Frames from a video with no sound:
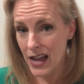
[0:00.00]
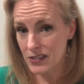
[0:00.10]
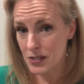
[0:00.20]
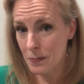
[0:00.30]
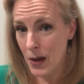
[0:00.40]

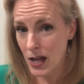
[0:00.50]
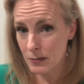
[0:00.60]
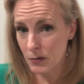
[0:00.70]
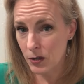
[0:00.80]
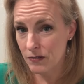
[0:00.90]
As the
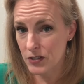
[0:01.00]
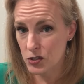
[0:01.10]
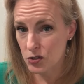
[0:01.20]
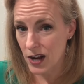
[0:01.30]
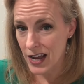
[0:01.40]
bottom note of
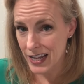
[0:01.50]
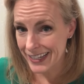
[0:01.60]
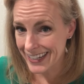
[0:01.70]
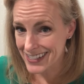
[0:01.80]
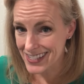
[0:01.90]
this
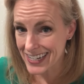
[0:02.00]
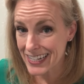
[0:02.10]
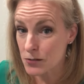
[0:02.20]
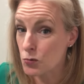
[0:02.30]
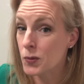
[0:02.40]
triad gets
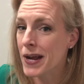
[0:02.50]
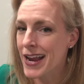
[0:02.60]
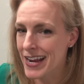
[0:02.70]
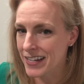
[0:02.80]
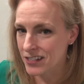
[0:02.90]
in
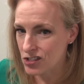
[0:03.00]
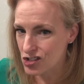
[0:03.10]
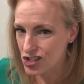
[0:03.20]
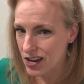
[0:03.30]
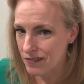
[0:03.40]

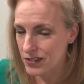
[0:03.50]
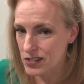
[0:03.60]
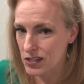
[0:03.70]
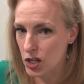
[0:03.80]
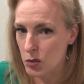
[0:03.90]
range of
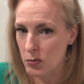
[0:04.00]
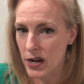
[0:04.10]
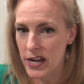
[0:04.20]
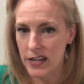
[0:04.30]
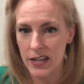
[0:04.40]
this low
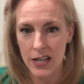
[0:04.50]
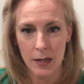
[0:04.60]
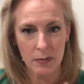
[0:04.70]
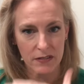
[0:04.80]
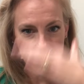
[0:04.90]
break,
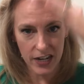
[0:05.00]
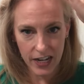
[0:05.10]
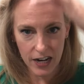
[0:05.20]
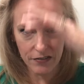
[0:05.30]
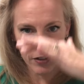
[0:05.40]
be very
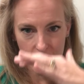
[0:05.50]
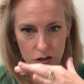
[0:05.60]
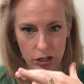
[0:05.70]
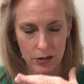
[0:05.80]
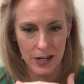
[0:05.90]
careful
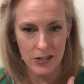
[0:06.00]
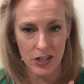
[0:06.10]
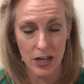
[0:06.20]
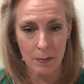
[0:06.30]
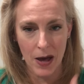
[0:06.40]
as you go down
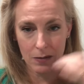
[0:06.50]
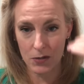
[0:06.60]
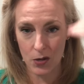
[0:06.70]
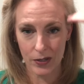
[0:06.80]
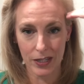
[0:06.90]
to that bottom note.